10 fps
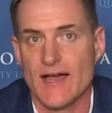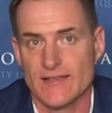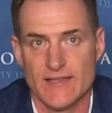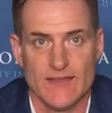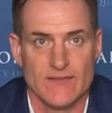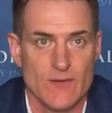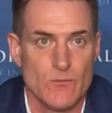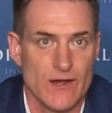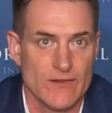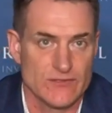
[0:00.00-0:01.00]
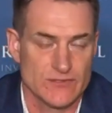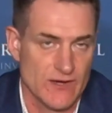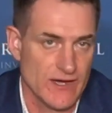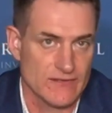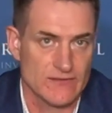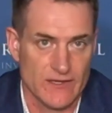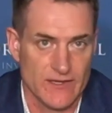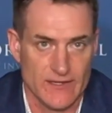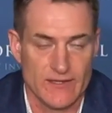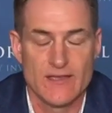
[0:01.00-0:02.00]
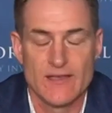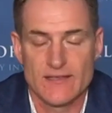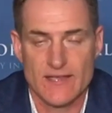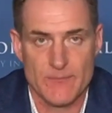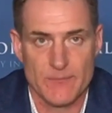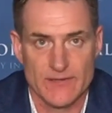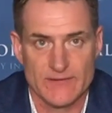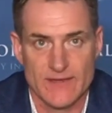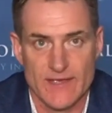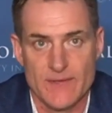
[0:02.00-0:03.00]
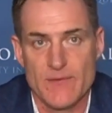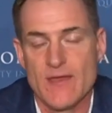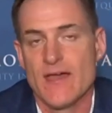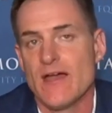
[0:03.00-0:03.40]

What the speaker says: Again, they're one of Australia's leading companies there.